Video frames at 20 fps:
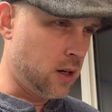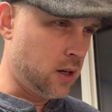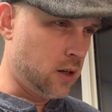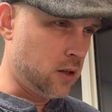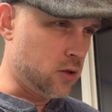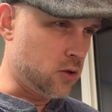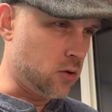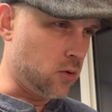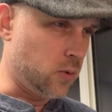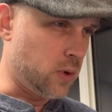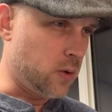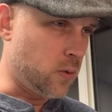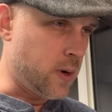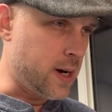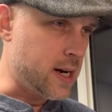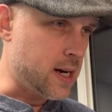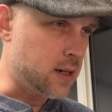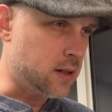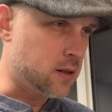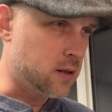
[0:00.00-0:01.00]
So we
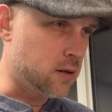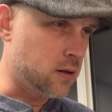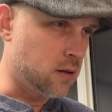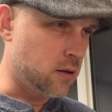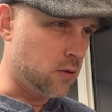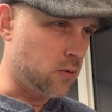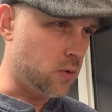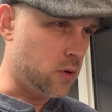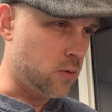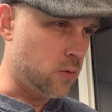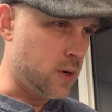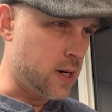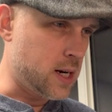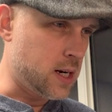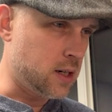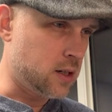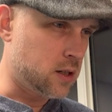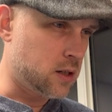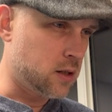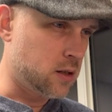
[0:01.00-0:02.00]
wait and we
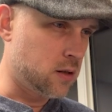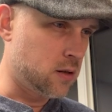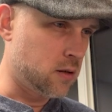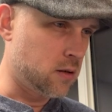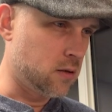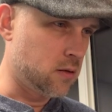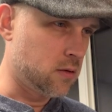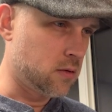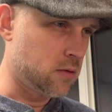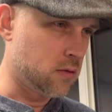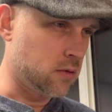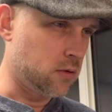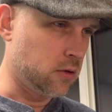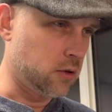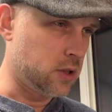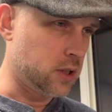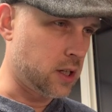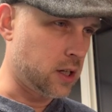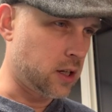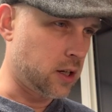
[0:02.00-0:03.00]
wait.
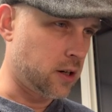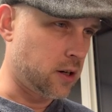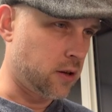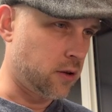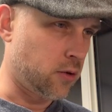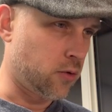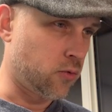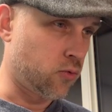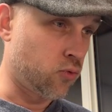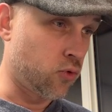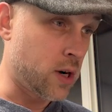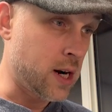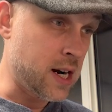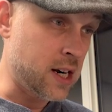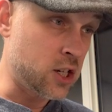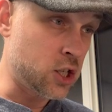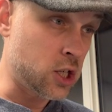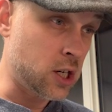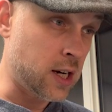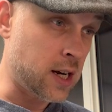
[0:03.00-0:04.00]
Looks like another
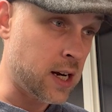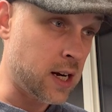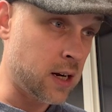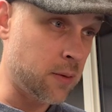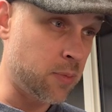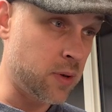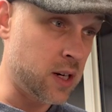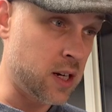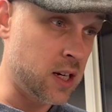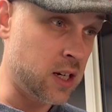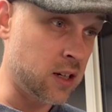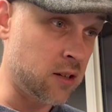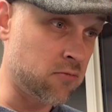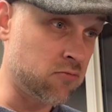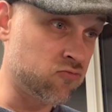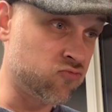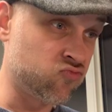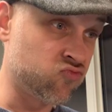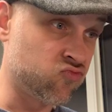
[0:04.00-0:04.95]
ranging happening.